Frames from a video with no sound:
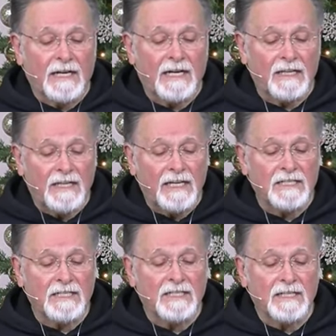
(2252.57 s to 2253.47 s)
And
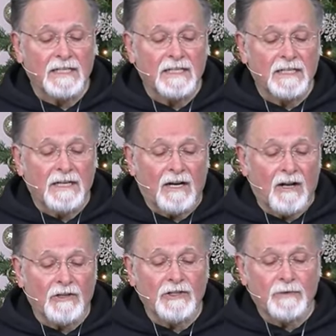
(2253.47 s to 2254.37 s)
this
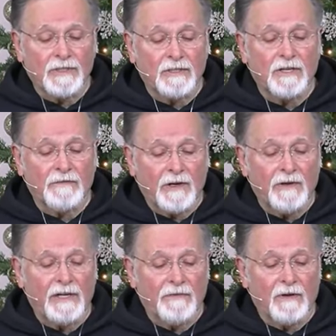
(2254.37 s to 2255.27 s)
also is a
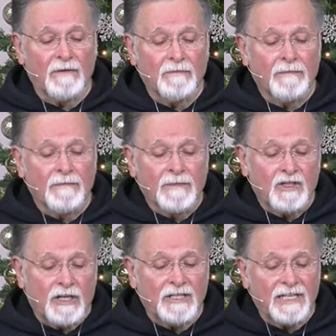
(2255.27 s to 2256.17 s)
severe evil.
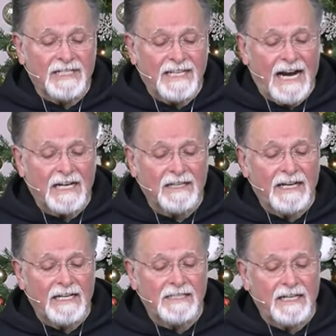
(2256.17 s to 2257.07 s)
Just
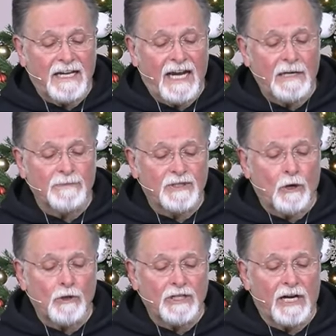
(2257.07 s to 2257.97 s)
exactly as he came,
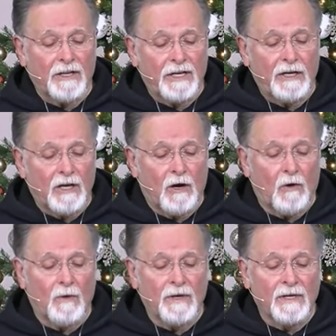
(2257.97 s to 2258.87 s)
so shall he
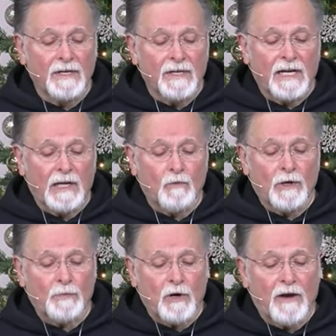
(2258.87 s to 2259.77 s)
go. And
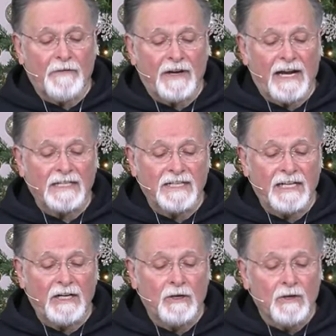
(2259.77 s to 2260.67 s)
what profit has
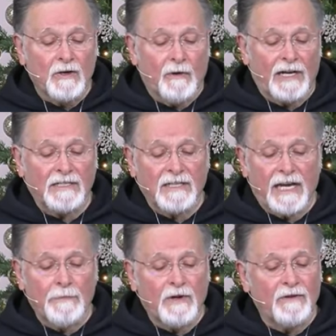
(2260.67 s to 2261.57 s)
he who has
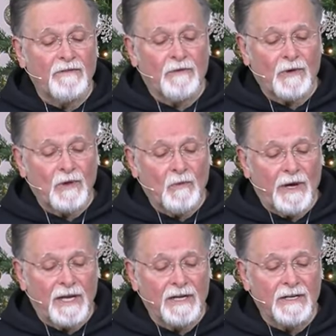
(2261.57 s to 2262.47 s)
labored for the
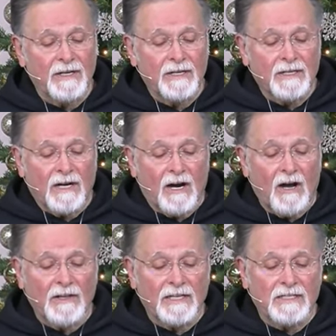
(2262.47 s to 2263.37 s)
wind?
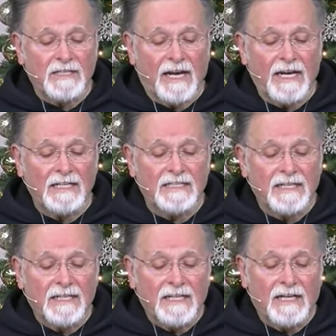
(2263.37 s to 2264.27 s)
All his days
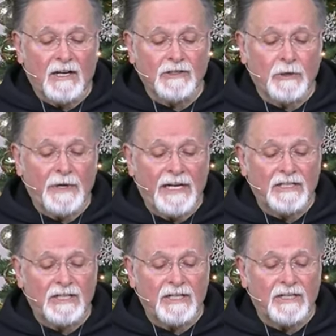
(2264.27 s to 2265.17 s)
he also
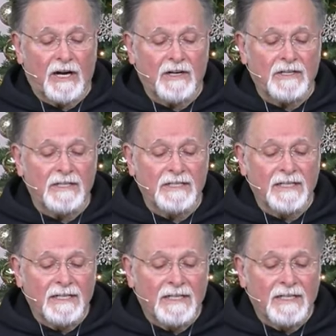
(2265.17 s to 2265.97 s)
eats in darkness.